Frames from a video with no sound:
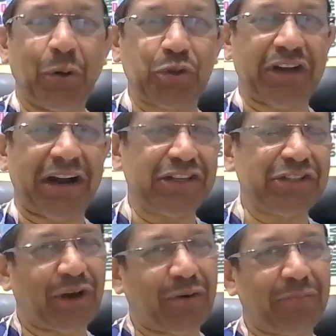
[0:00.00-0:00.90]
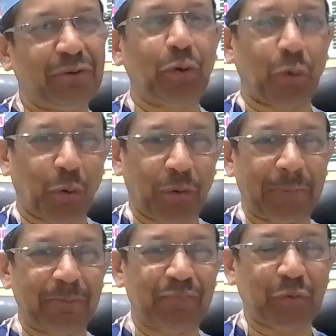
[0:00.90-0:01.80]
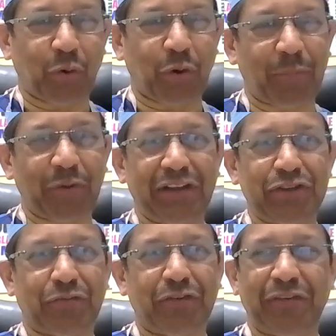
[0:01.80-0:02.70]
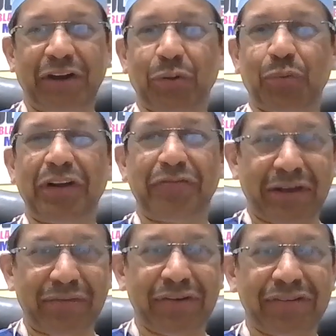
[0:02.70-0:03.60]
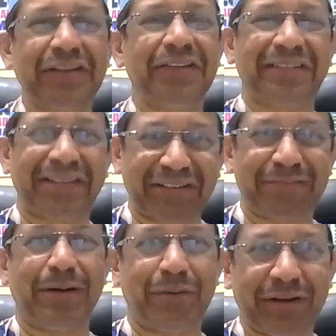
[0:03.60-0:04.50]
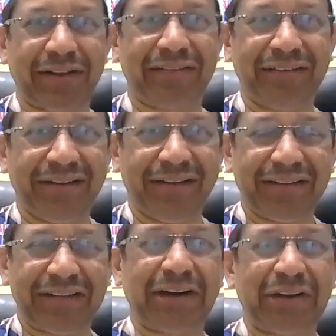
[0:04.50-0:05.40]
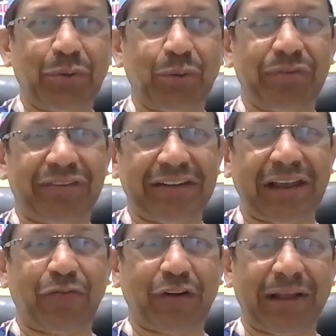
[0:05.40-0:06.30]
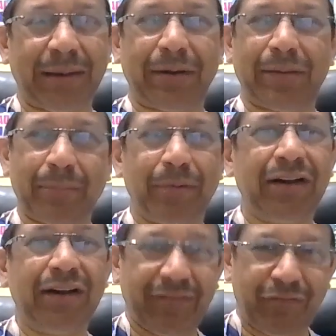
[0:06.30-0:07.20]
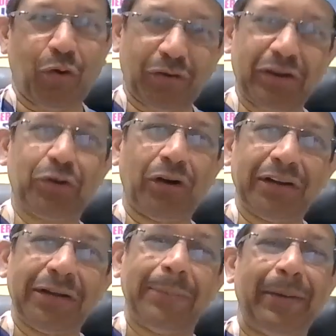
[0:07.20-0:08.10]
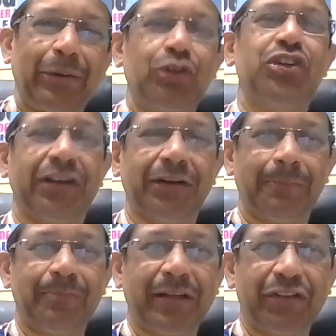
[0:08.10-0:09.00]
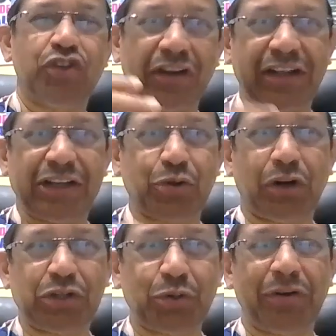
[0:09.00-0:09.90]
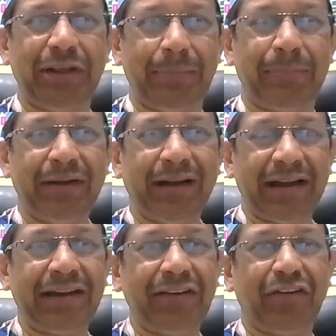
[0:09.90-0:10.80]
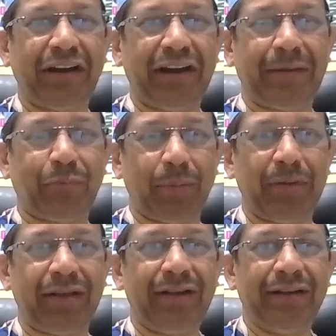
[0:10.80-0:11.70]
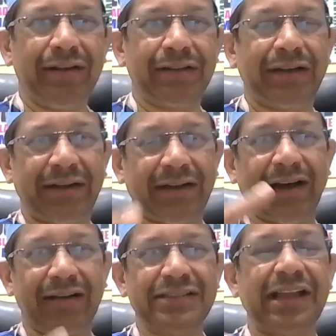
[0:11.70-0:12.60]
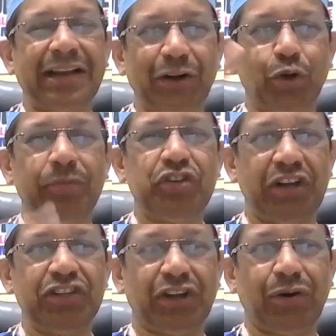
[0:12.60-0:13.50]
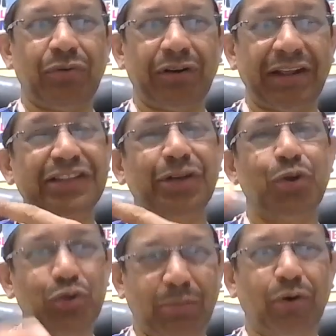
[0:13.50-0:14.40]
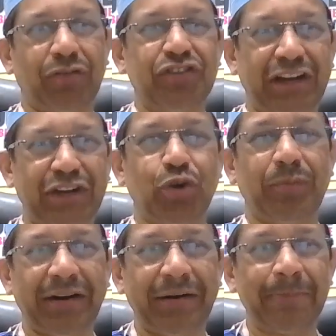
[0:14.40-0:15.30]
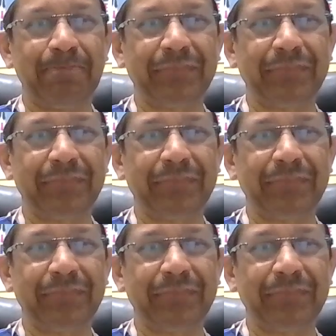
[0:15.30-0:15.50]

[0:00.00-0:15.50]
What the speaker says: whose child is now grown up to the age of 15 to 25 years and still is bedwetting. They continue seeking for help. And remember, we've already gone deep into the jungle. The journey has got so deep and ingrained, and probably the entire cycle to be changed around takes a huge amount of challenge on my head.